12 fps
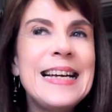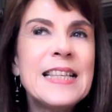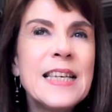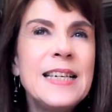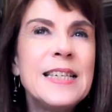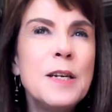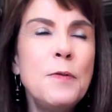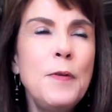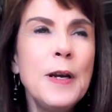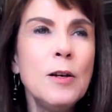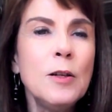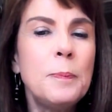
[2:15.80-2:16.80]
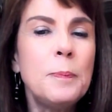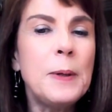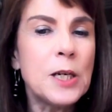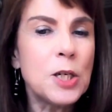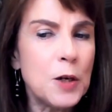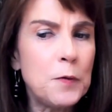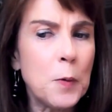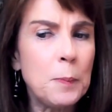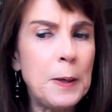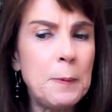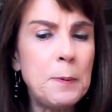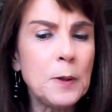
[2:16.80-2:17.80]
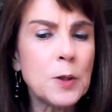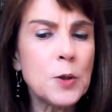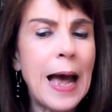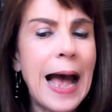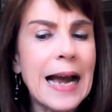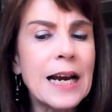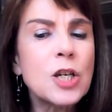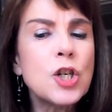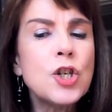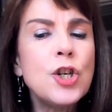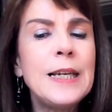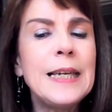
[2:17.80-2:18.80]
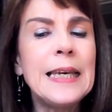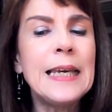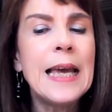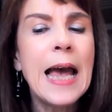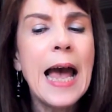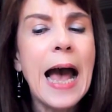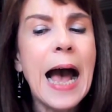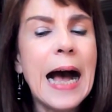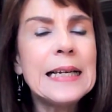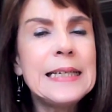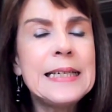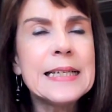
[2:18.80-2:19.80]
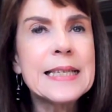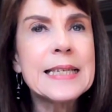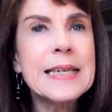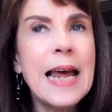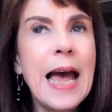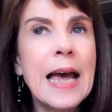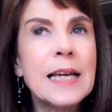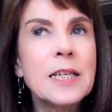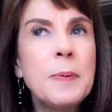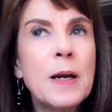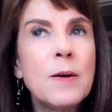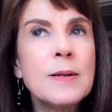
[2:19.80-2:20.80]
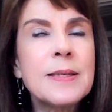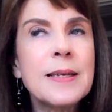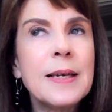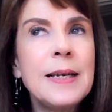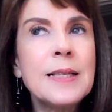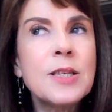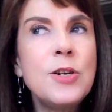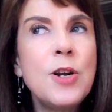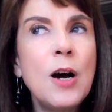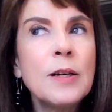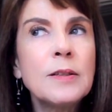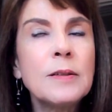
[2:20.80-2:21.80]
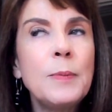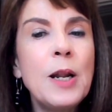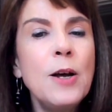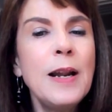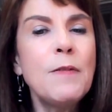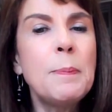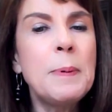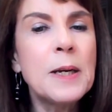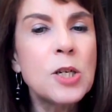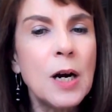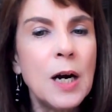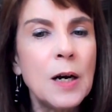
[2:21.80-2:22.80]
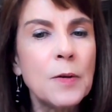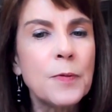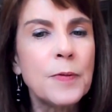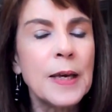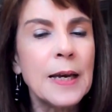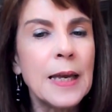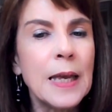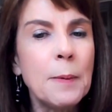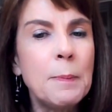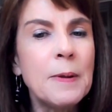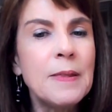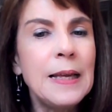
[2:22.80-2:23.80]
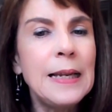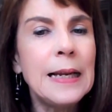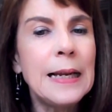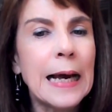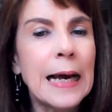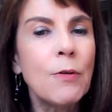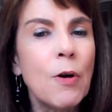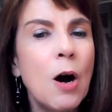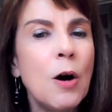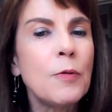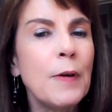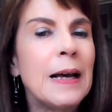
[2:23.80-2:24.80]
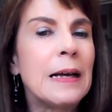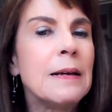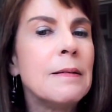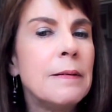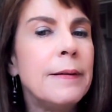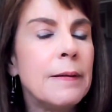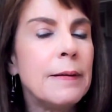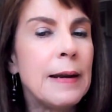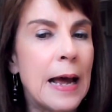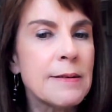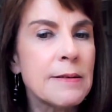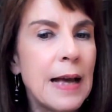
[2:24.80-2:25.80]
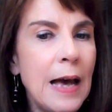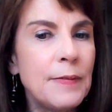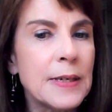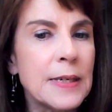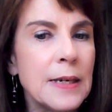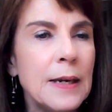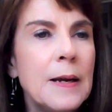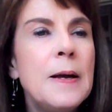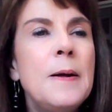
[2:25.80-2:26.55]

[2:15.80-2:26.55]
It's a difficult picture for people to actually understand, because it's not, we don't have a picture of the epithelial layer of a nasal cavity.